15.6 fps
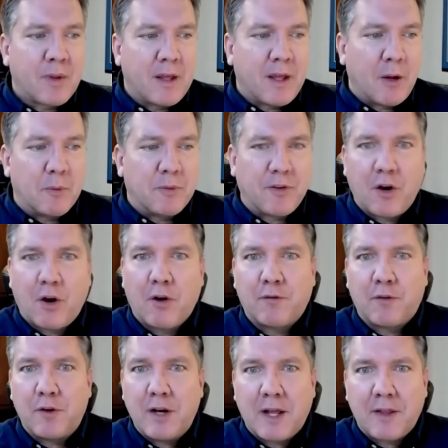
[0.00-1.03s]
you know was it all
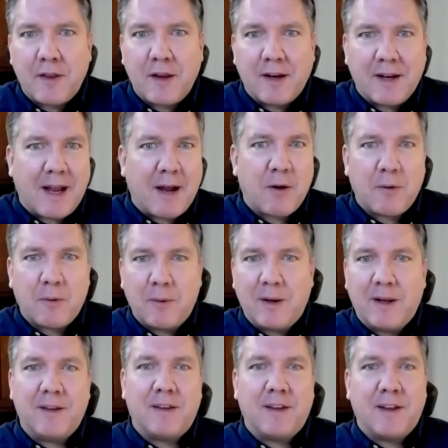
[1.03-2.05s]
for nothing now
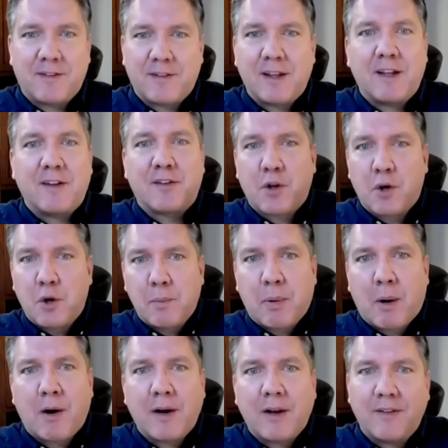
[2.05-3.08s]
it, this these third
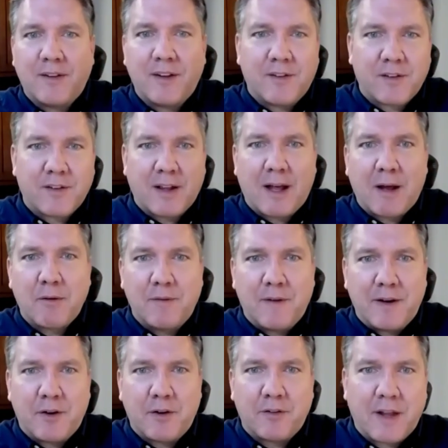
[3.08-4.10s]
parties these cloud
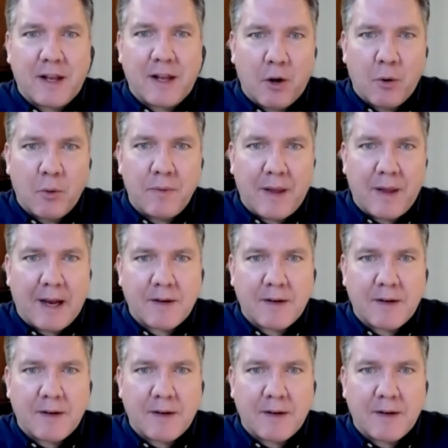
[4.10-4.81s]
vendors that own that